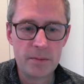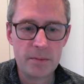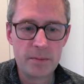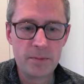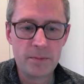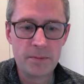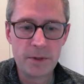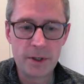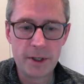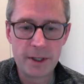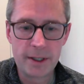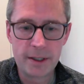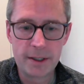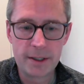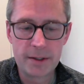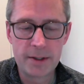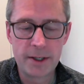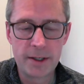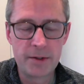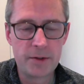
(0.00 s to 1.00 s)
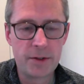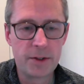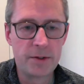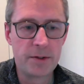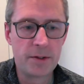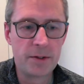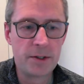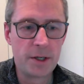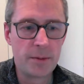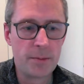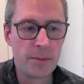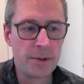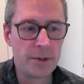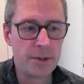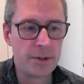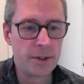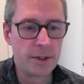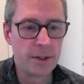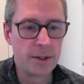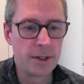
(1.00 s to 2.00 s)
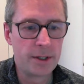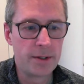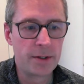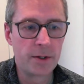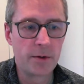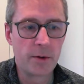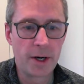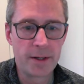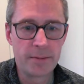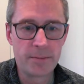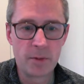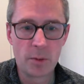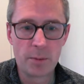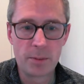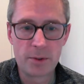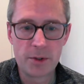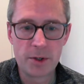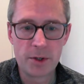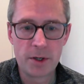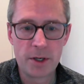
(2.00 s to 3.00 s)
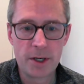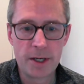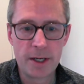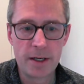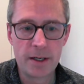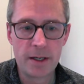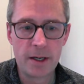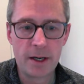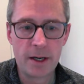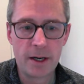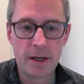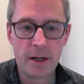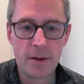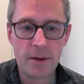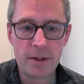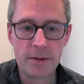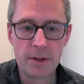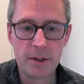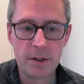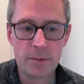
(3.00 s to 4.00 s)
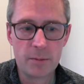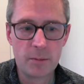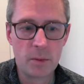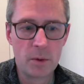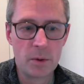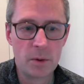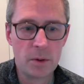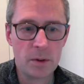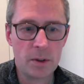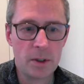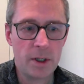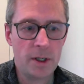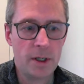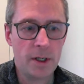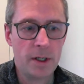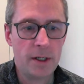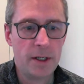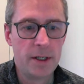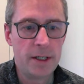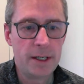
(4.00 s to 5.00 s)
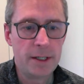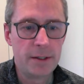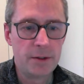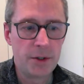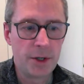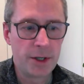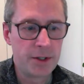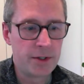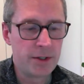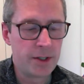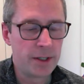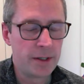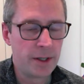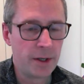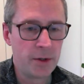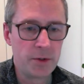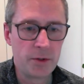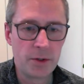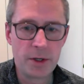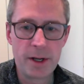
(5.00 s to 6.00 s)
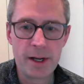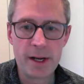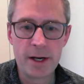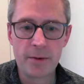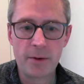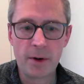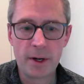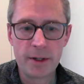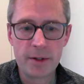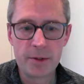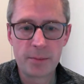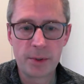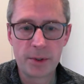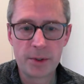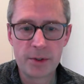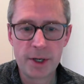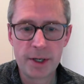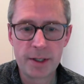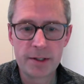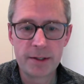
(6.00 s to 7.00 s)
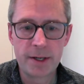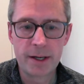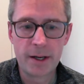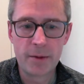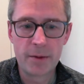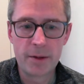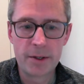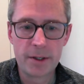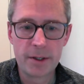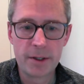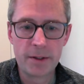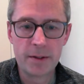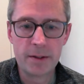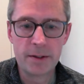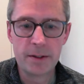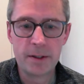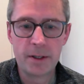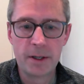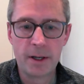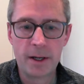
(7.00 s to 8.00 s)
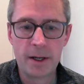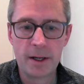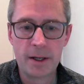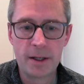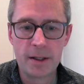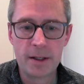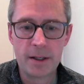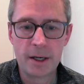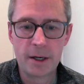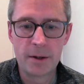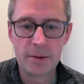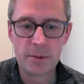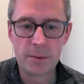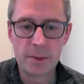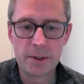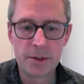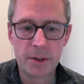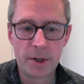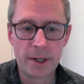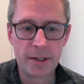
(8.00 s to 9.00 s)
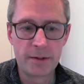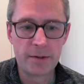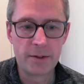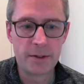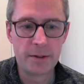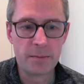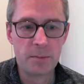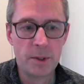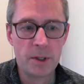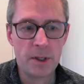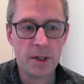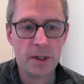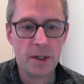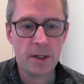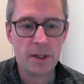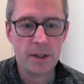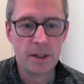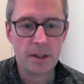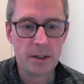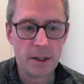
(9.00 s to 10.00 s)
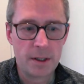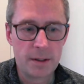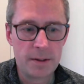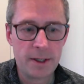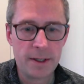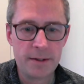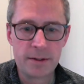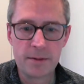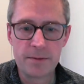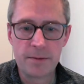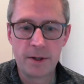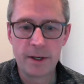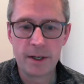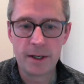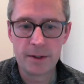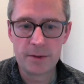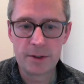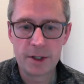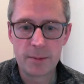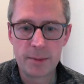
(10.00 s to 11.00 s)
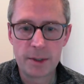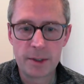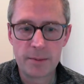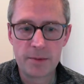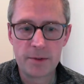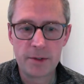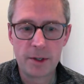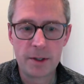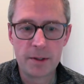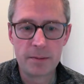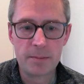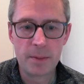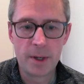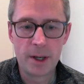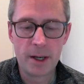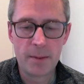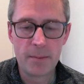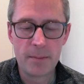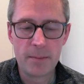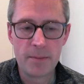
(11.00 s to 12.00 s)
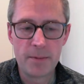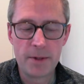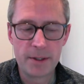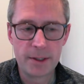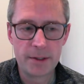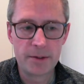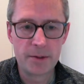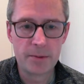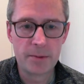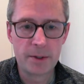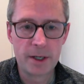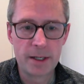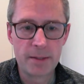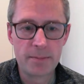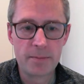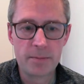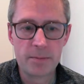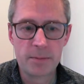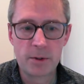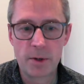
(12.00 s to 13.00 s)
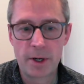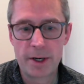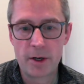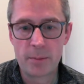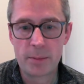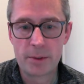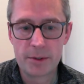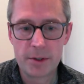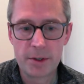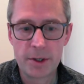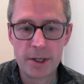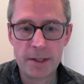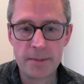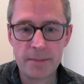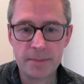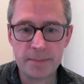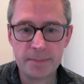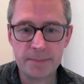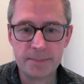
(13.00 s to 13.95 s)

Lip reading: vertical extensions and timber is a great opportunity, and I know there's a lot more interest in those sort of air rights projects now that are as we're trying to densify our suburbs. So I think that's a really great opportunity.